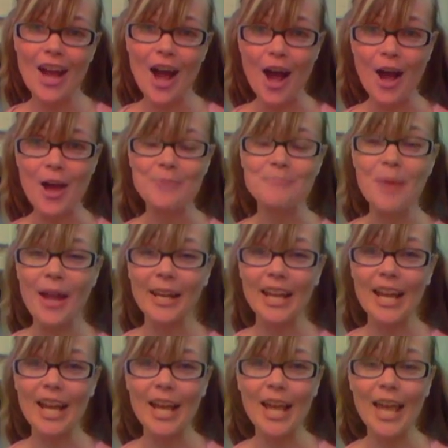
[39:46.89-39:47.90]
I'm
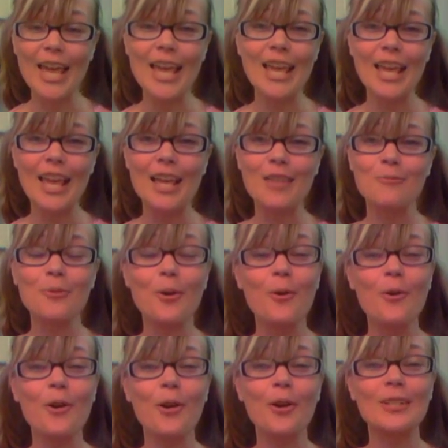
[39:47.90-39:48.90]
Monica, aka The Rogue,